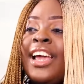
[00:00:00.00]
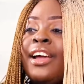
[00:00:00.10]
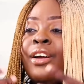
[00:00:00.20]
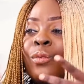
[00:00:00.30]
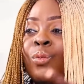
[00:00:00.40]

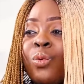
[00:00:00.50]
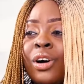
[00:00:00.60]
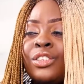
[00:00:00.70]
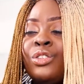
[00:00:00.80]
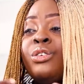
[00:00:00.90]
share
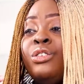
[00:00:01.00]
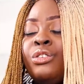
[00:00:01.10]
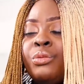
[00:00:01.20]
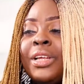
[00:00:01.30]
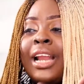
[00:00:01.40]
what you're
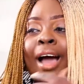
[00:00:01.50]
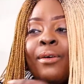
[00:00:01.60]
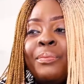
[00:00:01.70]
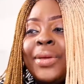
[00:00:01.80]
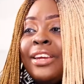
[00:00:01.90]
doing.
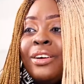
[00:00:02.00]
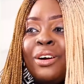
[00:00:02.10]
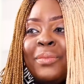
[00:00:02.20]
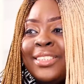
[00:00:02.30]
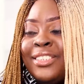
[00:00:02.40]
I will be in the
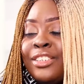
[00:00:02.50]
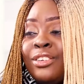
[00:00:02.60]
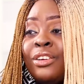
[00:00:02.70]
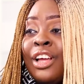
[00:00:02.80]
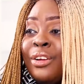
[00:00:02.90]
comment
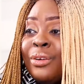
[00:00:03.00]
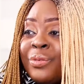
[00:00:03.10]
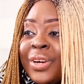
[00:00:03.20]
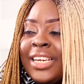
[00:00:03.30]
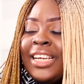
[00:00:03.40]
section
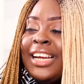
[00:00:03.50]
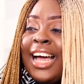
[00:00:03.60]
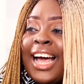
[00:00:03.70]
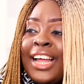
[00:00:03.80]
reading